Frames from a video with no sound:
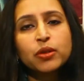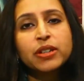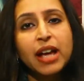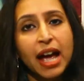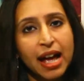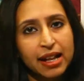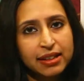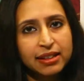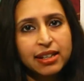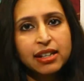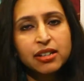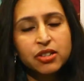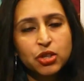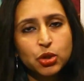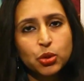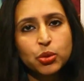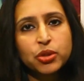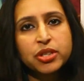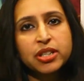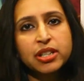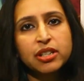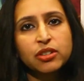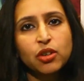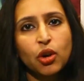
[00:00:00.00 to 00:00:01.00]
and their
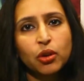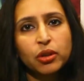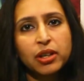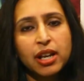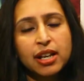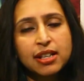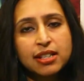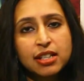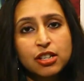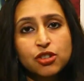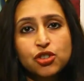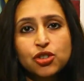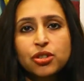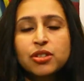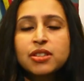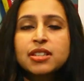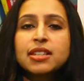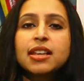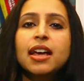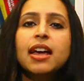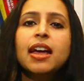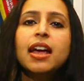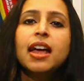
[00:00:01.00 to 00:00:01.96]
associate organizations